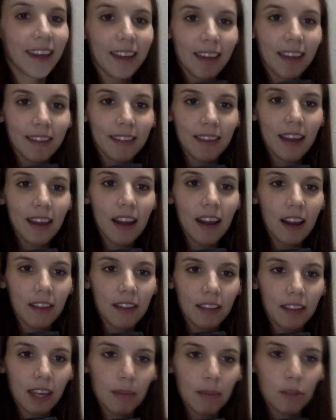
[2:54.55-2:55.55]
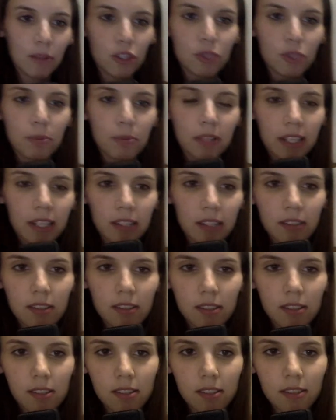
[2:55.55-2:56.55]
And they came with 2
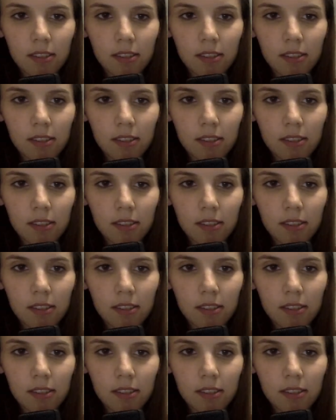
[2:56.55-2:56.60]
prints.